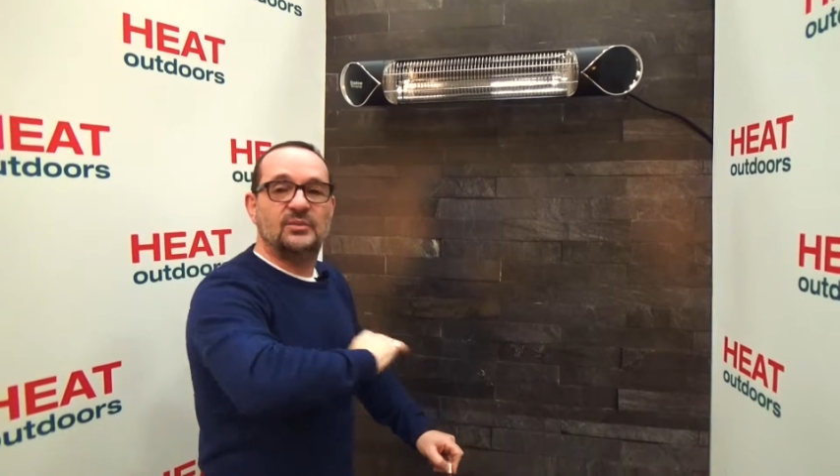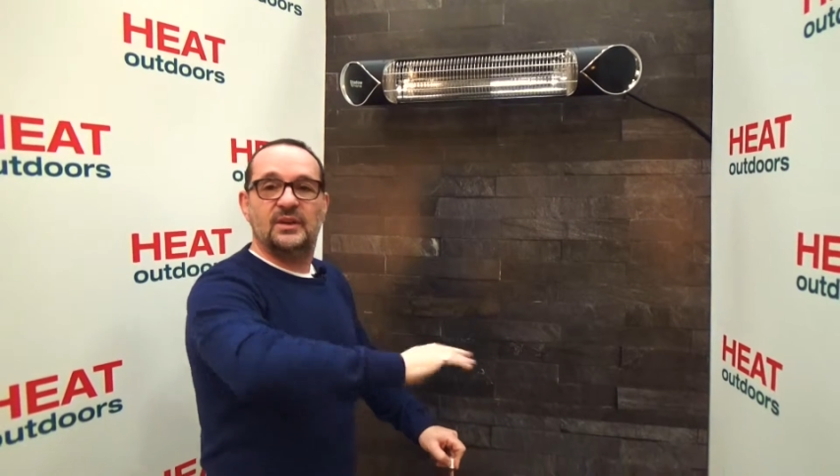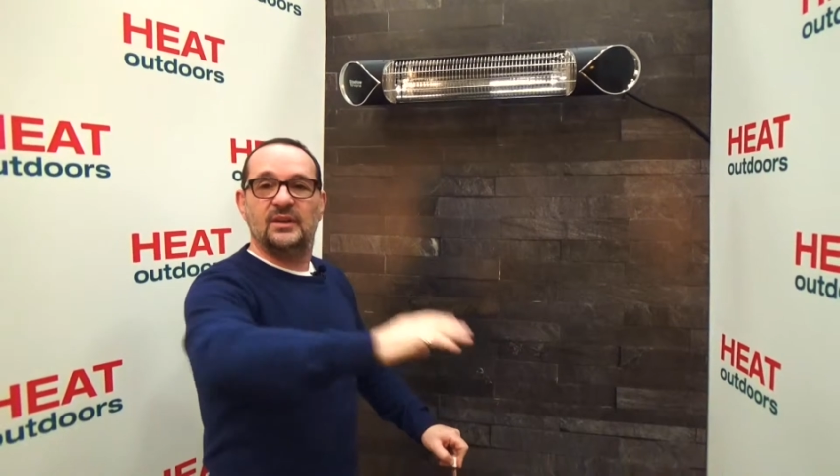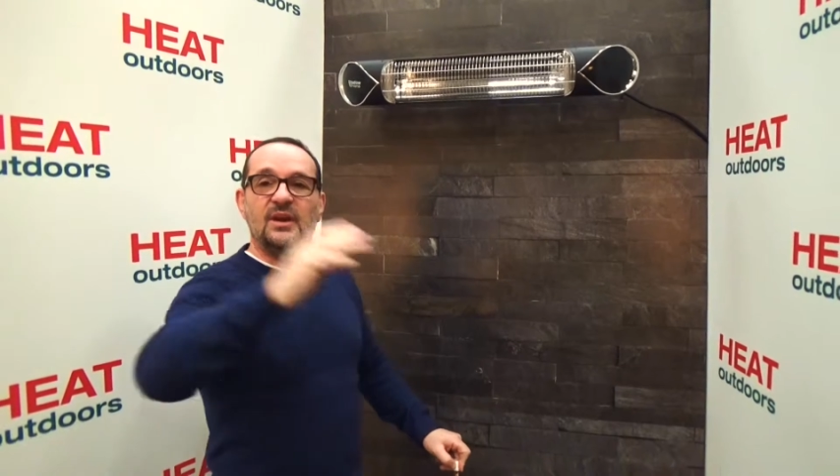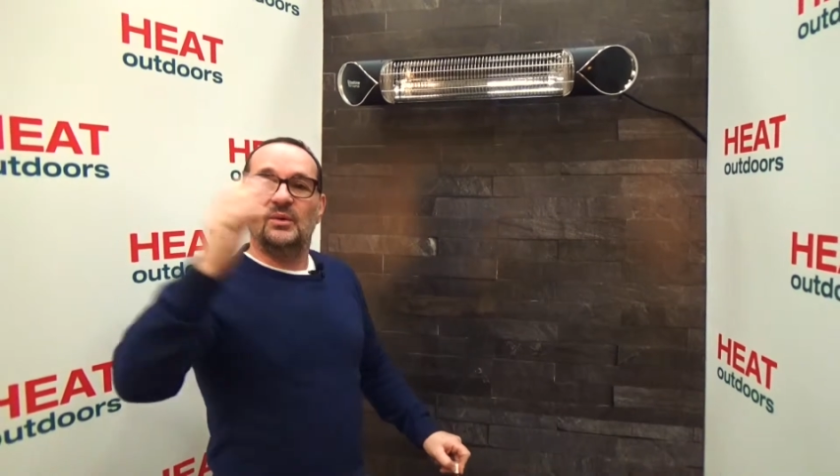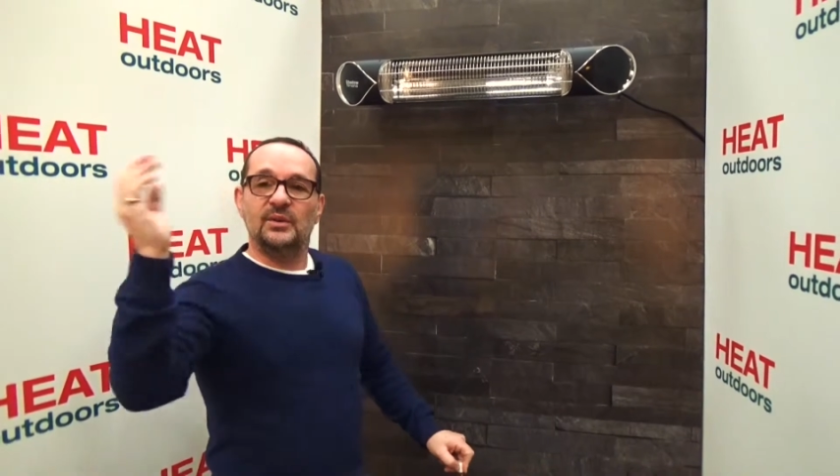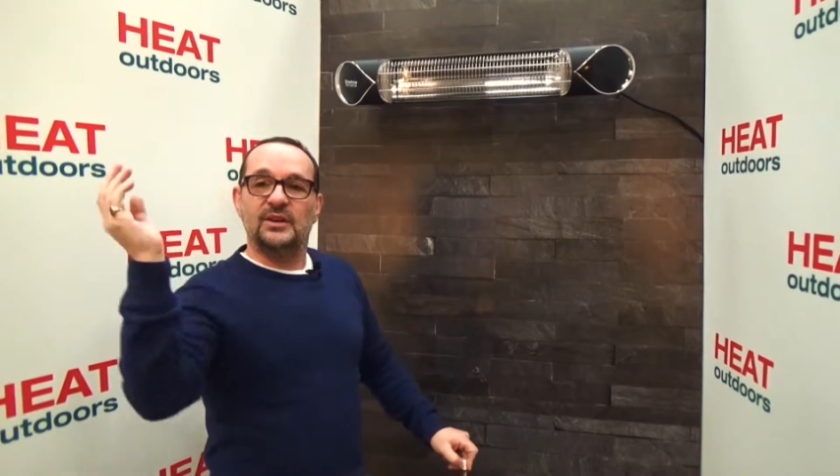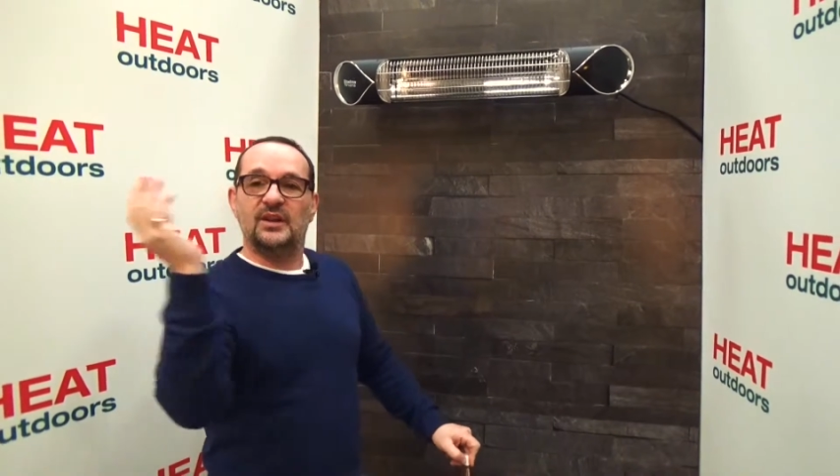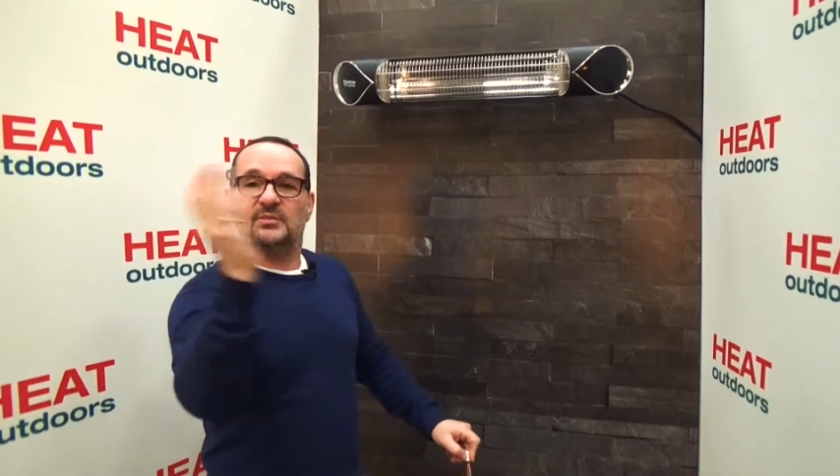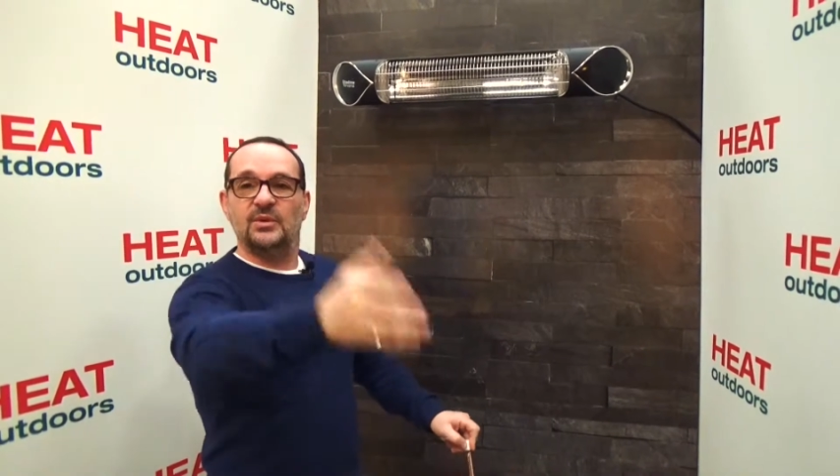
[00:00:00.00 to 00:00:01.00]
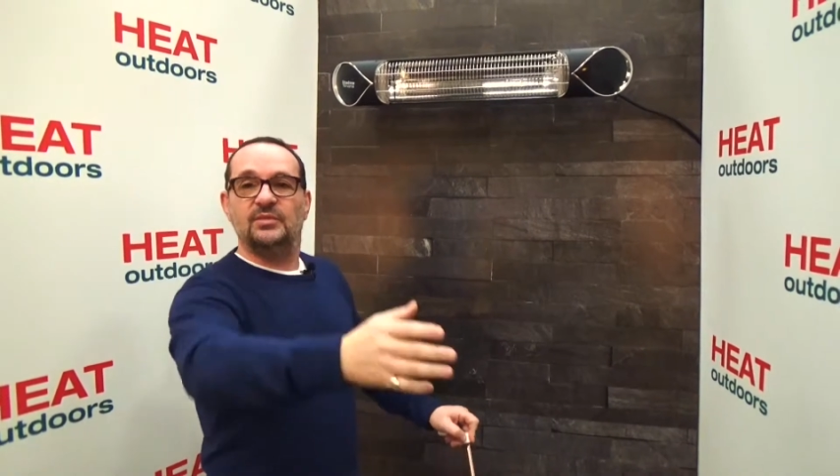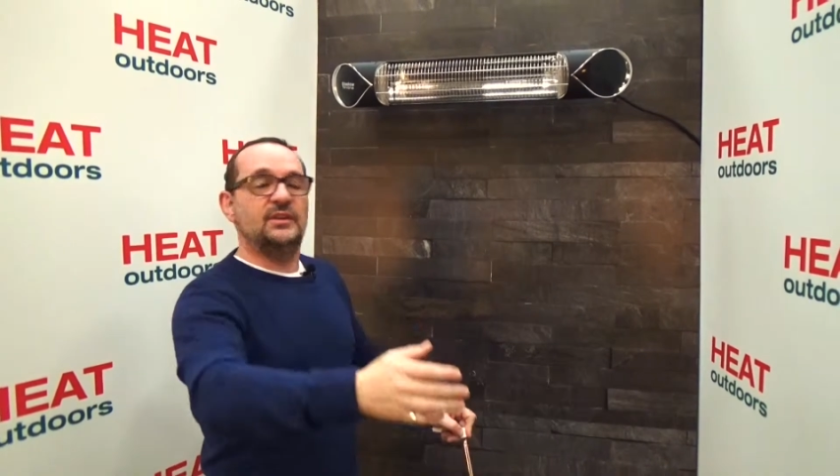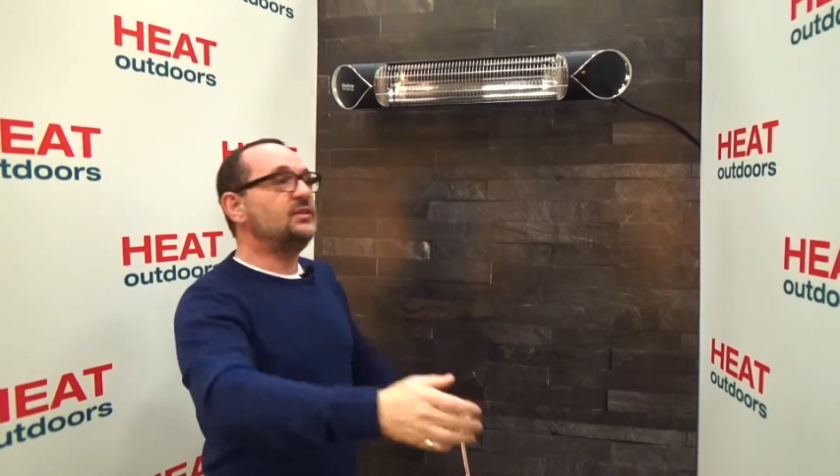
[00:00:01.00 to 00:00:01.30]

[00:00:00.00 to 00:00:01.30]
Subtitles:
where the air is moving